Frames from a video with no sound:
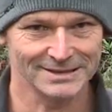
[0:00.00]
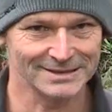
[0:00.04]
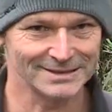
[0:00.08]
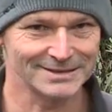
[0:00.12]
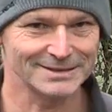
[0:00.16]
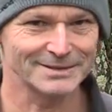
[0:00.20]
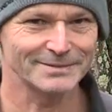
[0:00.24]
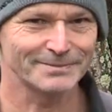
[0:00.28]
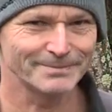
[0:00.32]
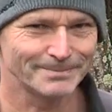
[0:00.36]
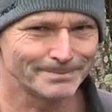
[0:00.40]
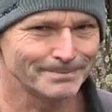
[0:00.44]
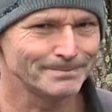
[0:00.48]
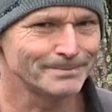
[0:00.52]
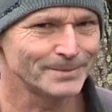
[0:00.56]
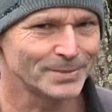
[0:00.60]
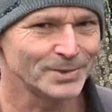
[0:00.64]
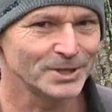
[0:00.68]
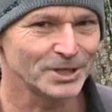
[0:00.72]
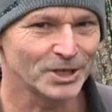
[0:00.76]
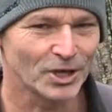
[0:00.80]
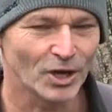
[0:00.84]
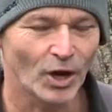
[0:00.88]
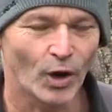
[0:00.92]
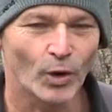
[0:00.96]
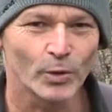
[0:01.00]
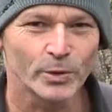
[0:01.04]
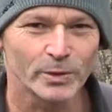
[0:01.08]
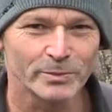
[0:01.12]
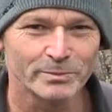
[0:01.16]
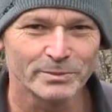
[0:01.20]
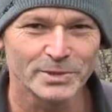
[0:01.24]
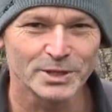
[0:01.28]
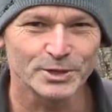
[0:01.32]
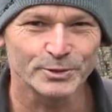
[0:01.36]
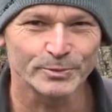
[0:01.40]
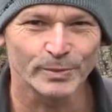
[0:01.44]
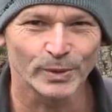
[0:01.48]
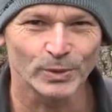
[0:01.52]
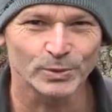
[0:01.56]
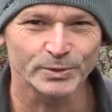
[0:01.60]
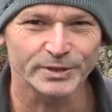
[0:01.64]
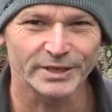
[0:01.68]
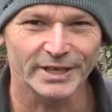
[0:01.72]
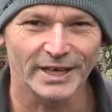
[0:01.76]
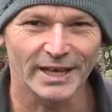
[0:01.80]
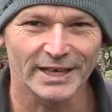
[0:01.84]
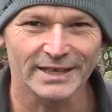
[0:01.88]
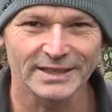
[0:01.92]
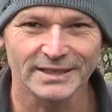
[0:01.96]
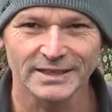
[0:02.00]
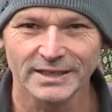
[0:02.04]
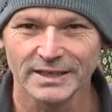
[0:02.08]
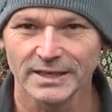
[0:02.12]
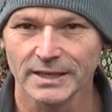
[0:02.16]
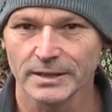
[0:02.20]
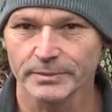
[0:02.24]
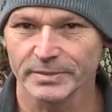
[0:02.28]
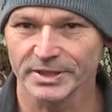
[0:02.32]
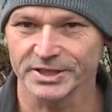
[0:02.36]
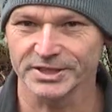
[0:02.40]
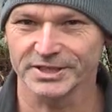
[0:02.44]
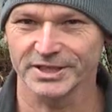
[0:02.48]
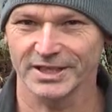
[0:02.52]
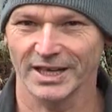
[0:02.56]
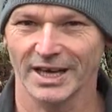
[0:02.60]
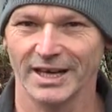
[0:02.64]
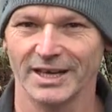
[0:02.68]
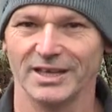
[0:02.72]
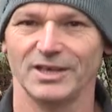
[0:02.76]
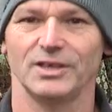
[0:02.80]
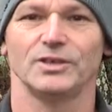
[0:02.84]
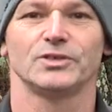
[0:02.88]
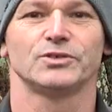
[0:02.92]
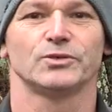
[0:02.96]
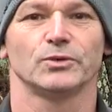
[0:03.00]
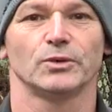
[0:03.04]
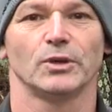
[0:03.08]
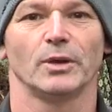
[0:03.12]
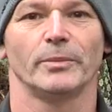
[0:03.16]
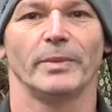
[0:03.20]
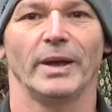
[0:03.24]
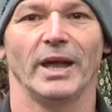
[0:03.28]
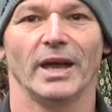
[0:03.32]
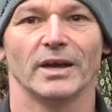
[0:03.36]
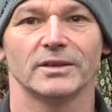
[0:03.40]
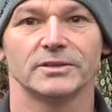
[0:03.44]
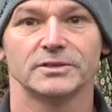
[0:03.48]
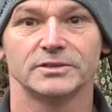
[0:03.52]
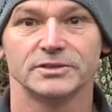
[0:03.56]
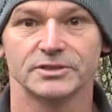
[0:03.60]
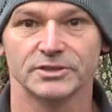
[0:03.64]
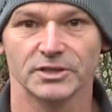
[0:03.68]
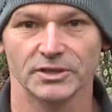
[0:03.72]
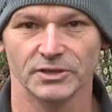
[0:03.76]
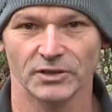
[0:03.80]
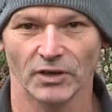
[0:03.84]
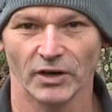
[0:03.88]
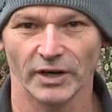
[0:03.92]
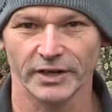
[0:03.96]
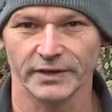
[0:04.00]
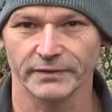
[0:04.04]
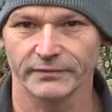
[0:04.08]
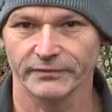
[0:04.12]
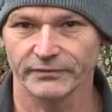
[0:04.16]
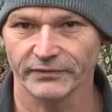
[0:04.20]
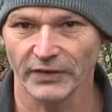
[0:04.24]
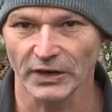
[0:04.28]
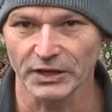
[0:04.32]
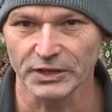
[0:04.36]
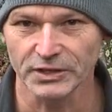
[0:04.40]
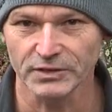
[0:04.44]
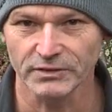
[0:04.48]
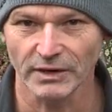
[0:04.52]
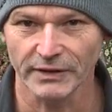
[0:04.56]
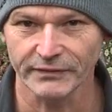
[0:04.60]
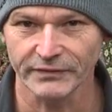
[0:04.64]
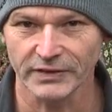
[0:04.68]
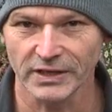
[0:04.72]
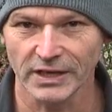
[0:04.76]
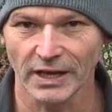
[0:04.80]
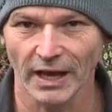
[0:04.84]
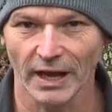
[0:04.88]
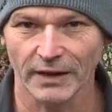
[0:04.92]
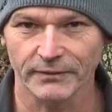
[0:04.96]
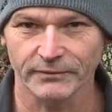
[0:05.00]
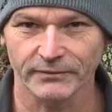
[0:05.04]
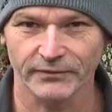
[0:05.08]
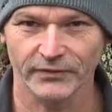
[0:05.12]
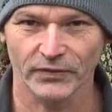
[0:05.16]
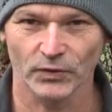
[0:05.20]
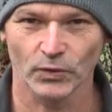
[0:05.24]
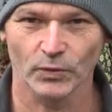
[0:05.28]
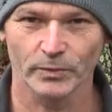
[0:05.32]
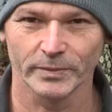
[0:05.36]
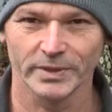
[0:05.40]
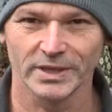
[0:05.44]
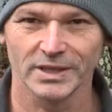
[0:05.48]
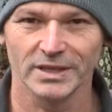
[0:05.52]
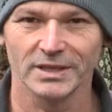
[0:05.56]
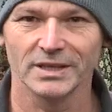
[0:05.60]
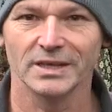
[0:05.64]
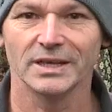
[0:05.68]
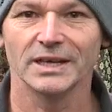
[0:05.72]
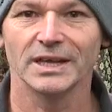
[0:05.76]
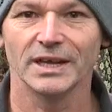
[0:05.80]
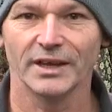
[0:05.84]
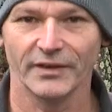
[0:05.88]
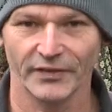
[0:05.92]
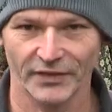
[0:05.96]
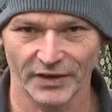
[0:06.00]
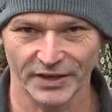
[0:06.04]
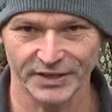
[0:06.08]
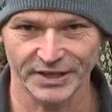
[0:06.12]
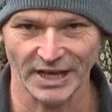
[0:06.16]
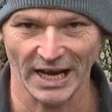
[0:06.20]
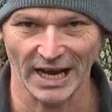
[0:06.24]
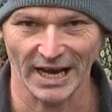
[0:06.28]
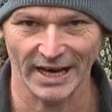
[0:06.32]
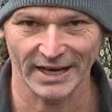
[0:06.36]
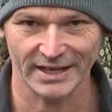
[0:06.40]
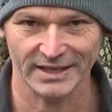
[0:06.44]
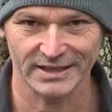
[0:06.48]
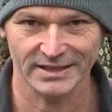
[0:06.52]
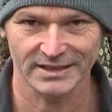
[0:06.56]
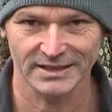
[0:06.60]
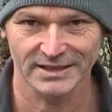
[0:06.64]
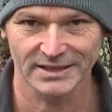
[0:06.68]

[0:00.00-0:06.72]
It's pretty cold and miserable today, but today is all about tonight, photographing and filming in the dark.